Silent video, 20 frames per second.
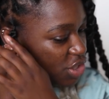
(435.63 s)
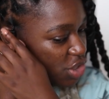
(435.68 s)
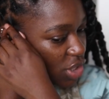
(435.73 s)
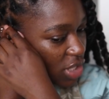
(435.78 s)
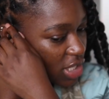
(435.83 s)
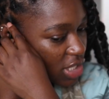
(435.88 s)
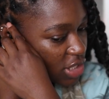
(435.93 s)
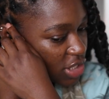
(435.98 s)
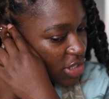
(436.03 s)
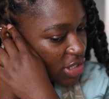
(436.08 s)
you
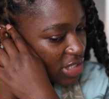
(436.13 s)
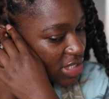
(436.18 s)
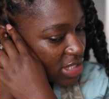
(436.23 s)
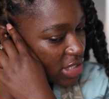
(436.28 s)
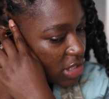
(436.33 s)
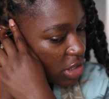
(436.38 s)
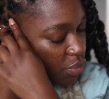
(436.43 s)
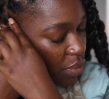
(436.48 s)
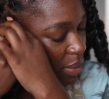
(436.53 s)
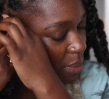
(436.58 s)
can clearly
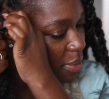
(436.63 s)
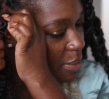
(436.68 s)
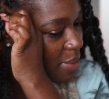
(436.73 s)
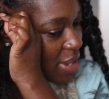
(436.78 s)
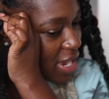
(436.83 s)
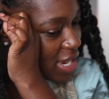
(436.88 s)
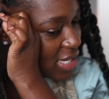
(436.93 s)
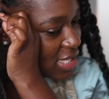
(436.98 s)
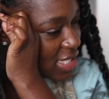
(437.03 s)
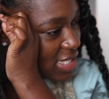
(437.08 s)
see the rubber
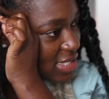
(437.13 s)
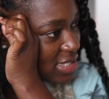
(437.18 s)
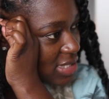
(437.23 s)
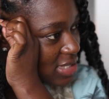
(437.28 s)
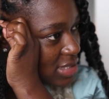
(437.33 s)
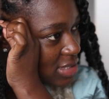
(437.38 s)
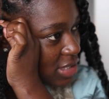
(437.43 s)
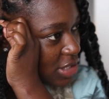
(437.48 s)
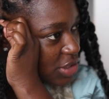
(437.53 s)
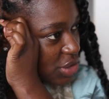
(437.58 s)
band
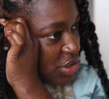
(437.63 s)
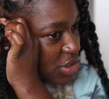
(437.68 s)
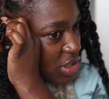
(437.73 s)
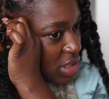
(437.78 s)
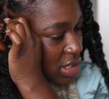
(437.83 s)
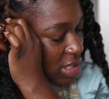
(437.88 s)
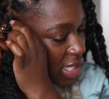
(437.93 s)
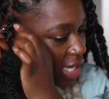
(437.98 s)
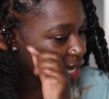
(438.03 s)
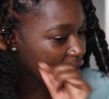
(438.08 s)
is
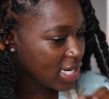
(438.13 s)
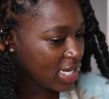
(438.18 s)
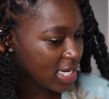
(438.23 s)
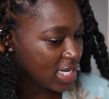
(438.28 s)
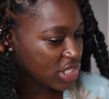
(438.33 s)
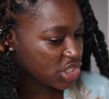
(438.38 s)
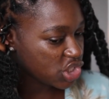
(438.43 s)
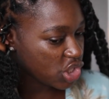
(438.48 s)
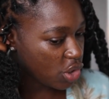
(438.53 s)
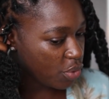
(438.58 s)
literally an
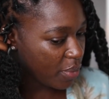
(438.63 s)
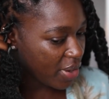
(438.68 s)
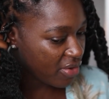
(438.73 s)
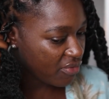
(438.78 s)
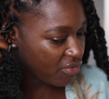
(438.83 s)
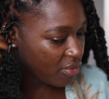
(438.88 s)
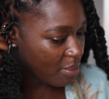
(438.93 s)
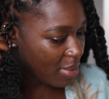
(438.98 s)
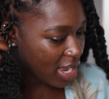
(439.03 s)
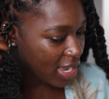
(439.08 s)
inch
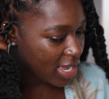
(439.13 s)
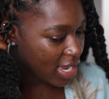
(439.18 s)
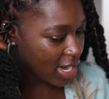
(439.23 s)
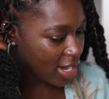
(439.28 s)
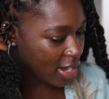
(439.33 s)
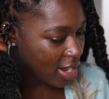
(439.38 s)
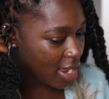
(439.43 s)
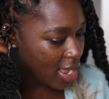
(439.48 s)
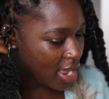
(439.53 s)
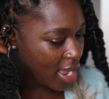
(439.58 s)
away from my
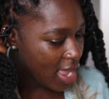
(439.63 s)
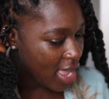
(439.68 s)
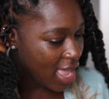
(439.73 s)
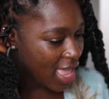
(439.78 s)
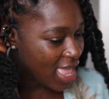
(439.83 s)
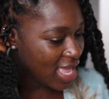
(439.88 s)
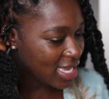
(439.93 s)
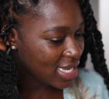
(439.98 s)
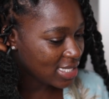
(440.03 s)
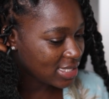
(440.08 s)
hair
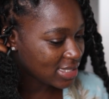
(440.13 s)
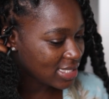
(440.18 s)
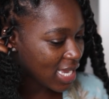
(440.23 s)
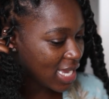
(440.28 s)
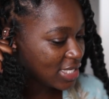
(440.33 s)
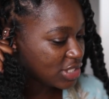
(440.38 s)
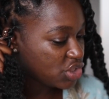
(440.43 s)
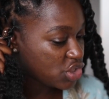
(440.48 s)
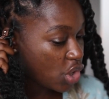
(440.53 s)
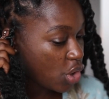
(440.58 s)
and
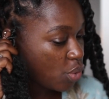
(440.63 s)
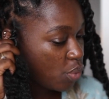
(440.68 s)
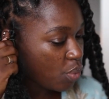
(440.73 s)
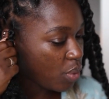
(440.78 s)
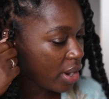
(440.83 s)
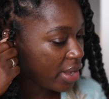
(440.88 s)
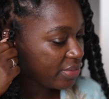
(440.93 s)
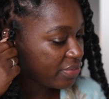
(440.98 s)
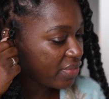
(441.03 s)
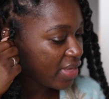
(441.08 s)
I don't
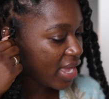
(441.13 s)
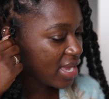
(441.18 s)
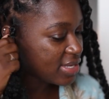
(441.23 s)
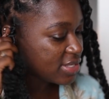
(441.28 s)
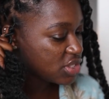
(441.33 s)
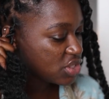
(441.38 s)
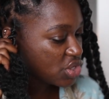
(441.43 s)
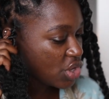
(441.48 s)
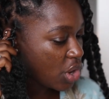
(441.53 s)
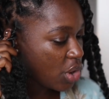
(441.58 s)
want
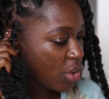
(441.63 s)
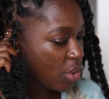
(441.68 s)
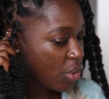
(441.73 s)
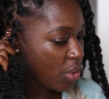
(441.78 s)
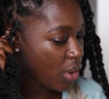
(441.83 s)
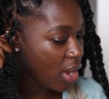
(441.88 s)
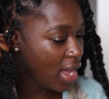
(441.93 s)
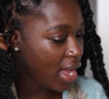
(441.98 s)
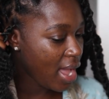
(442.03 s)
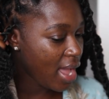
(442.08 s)
that.
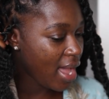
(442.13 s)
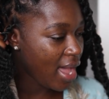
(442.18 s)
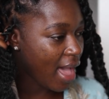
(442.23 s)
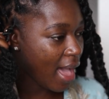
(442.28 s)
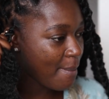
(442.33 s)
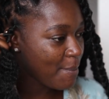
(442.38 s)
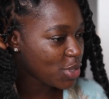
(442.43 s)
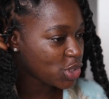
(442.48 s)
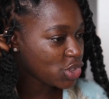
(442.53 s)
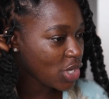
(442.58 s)
So
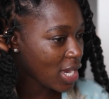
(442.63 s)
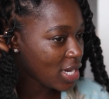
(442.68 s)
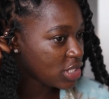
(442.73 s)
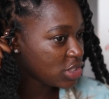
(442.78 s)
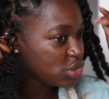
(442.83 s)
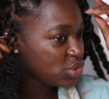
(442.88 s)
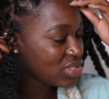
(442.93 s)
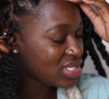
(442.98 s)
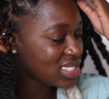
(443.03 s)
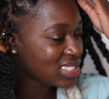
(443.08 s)
I'm gonna
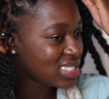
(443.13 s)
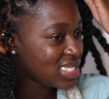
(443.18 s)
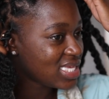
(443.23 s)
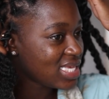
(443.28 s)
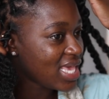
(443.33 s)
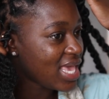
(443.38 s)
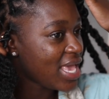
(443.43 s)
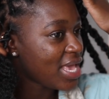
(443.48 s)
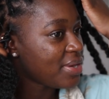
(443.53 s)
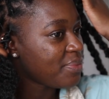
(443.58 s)
try to do this
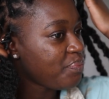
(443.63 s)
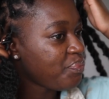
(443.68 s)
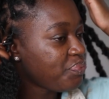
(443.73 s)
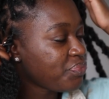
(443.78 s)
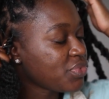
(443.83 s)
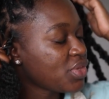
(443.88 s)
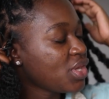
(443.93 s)
again